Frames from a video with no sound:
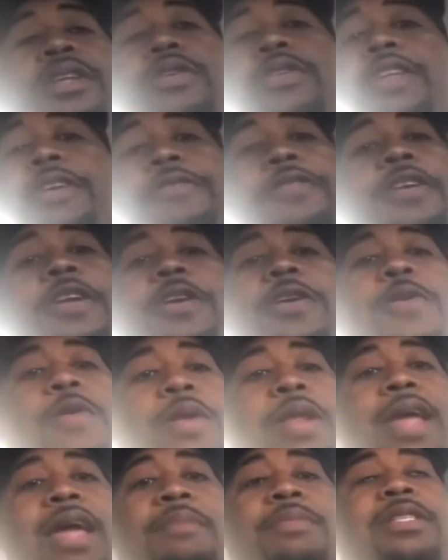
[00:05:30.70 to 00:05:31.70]
no different than
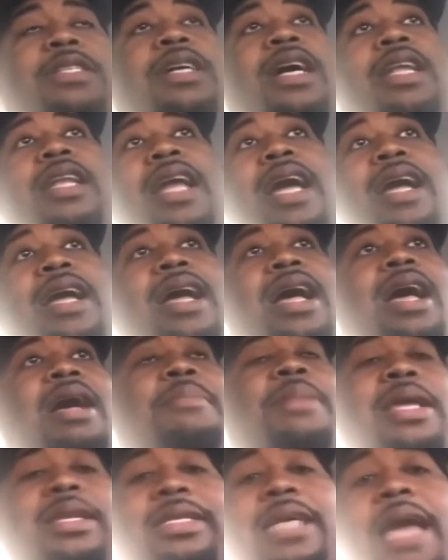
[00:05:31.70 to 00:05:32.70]
going to
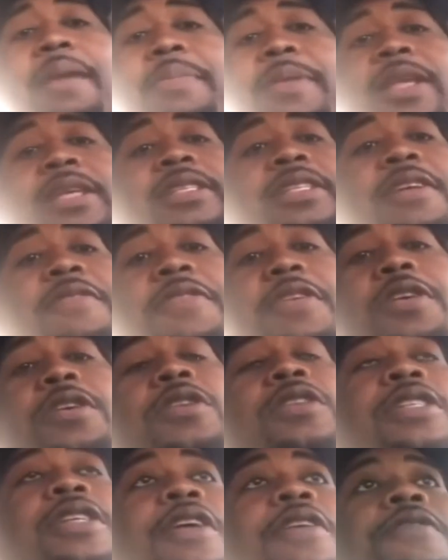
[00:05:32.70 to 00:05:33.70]
Amazon.com and typing that stuff in
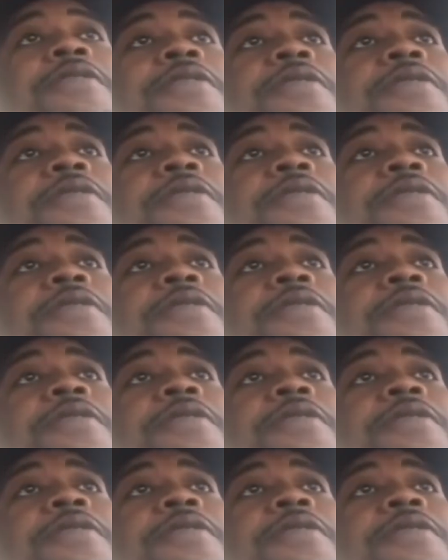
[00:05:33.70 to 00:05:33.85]
yourself.